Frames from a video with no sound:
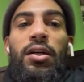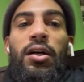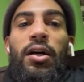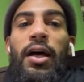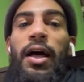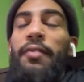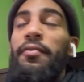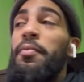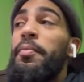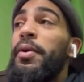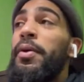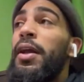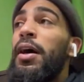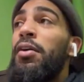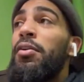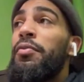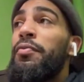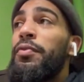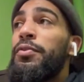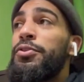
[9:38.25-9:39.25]
I haven't been
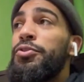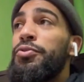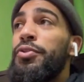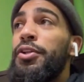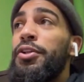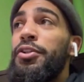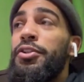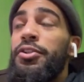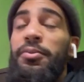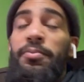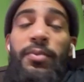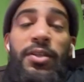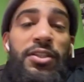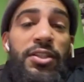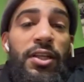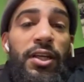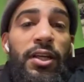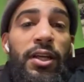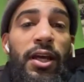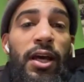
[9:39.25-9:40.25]
out here for 2 years in
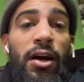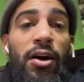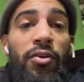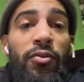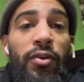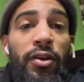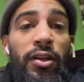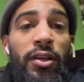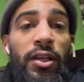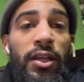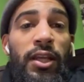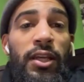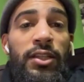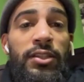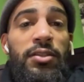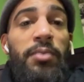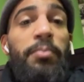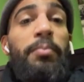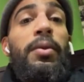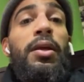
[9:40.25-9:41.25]
Michigan now and
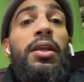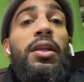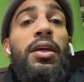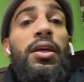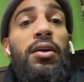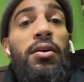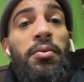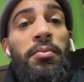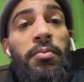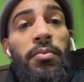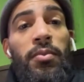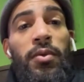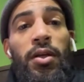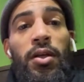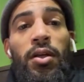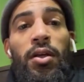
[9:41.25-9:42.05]
getting to meet him,